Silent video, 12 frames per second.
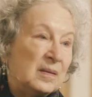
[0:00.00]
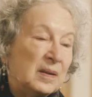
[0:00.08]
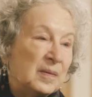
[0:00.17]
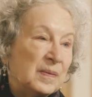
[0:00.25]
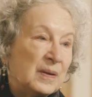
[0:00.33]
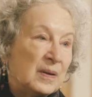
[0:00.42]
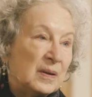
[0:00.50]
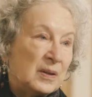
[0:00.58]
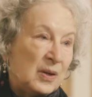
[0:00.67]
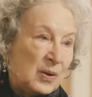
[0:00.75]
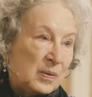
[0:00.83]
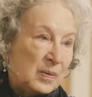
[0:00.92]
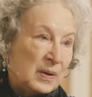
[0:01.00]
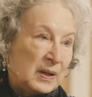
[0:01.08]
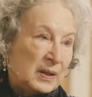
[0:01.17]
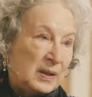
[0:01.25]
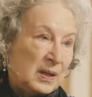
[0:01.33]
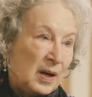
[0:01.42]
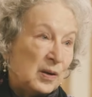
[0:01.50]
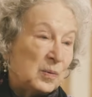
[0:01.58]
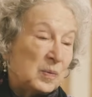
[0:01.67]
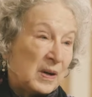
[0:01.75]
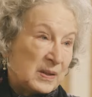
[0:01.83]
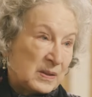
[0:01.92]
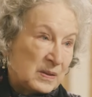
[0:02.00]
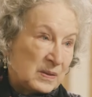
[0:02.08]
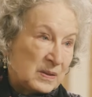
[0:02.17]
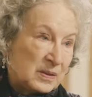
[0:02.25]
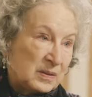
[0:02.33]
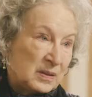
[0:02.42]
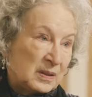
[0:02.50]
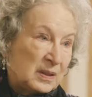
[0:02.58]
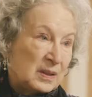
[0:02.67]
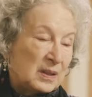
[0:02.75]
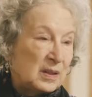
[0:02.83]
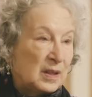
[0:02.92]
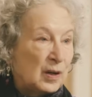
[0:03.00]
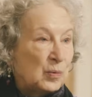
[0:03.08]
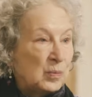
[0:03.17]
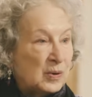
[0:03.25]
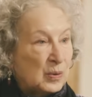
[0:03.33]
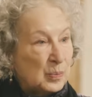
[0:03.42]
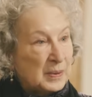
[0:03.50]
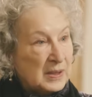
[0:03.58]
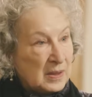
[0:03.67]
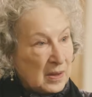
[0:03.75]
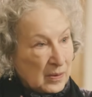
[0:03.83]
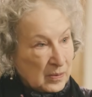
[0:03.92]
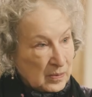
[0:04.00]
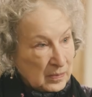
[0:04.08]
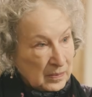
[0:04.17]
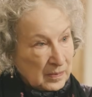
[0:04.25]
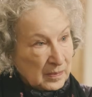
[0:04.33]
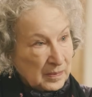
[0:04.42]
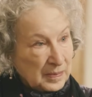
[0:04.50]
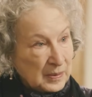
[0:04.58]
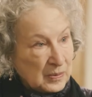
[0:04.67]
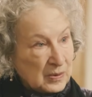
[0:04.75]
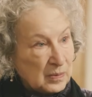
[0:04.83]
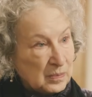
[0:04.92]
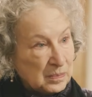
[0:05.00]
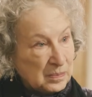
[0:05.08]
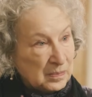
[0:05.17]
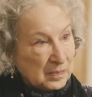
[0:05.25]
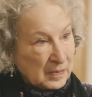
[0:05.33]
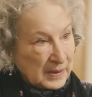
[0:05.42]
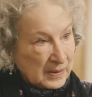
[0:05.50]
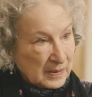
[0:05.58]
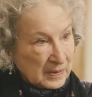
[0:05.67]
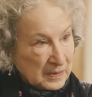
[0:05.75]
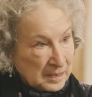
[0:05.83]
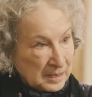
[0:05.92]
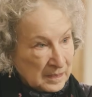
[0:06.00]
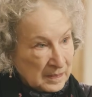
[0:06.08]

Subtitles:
If there are no young writers, there will be no future readers.